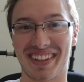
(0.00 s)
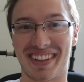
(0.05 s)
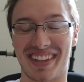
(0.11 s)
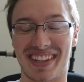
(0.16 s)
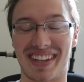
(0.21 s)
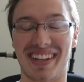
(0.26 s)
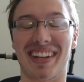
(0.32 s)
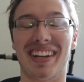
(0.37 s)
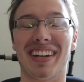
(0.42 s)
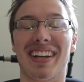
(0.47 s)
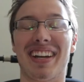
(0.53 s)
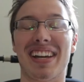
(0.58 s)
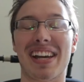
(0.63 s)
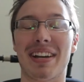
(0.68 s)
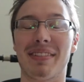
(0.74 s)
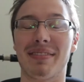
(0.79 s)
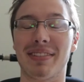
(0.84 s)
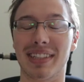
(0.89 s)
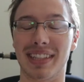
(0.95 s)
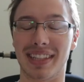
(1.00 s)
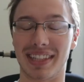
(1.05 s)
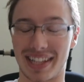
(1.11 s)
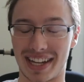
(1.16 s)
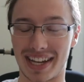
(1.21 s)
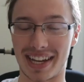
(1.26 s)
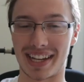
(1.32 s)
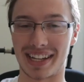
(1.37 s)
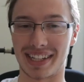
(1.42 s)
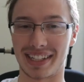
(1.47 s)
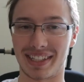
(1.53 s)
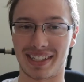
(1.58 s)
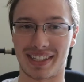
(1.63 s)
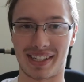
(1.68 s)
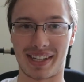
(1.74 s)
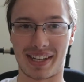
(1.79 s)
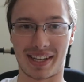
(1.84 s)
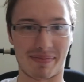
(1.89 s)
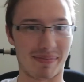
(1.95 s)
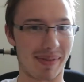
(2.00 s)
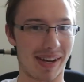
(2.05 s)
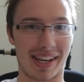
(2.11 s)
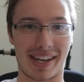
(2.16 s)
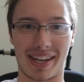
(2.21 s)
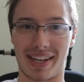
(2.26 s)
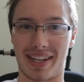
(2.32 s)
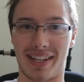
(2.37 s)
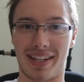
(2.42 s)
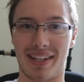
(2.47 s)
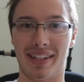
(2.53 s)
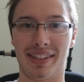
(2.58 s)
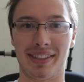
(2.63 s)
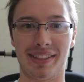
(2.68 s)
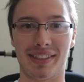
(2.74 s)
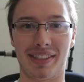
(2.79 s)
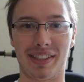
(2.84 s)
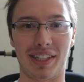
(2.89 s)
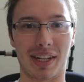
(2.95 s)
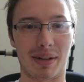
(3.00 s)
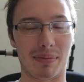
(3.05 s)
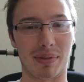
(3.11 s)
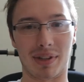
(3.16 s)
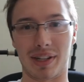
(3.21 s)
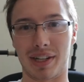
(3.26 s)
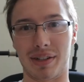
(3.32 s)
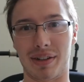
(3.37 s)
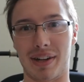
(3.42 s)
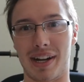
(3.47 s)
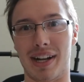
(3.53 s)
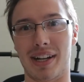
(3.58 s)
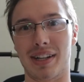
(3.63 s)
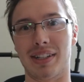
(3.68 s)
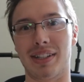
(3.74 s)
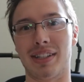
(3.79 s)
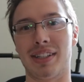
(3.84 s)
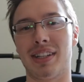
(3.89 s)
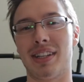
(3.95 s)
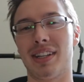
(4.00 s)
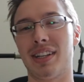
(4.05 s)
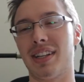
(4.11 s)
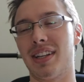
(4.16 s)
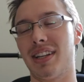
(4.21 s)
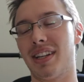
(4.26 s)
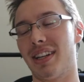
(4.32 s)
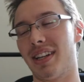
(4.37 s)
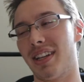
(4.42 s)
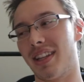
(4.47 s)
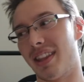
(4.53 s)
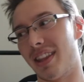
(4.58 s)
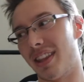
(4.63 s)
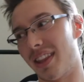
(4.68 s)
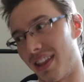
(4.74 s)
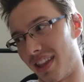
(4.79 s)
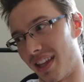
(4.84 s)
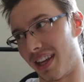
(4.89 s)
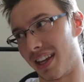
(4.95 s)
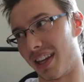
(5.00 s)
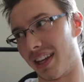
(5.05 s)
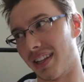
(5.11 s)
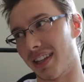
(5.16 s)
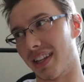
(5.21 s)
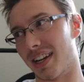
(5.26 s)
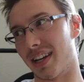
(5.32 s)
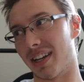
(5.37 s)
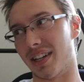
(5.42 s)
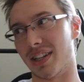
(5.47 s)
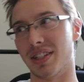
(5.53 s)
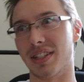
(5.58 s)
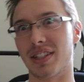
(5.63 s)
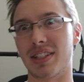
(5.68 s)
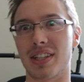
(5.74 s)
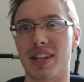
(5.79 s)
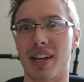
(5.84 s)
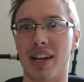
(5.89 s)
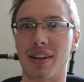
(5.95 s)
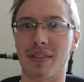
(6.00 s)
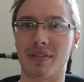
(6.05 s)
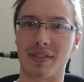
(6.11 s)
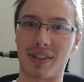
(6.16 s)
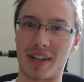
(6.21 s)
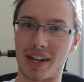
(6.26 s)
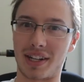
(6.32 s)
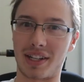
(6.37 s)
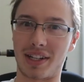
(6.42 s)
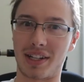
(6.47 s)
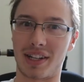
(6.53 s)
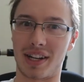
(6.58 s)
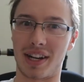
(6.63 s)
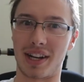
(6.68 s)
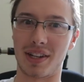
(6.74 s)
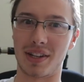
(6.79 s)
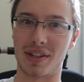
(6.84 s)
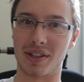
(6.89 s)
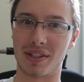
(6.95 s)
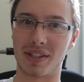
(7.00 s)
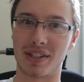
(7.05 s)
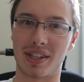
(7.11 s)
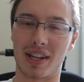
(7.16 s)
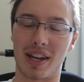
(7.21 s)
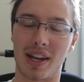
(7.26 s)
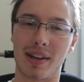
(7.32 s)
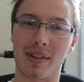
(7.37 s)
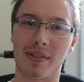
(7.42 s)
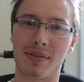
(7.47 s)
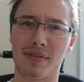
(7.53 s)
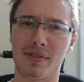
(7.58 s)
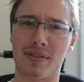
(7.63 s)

I have a lot in my head, jumbling around, thinking that I know stuff, not sure I know stuff.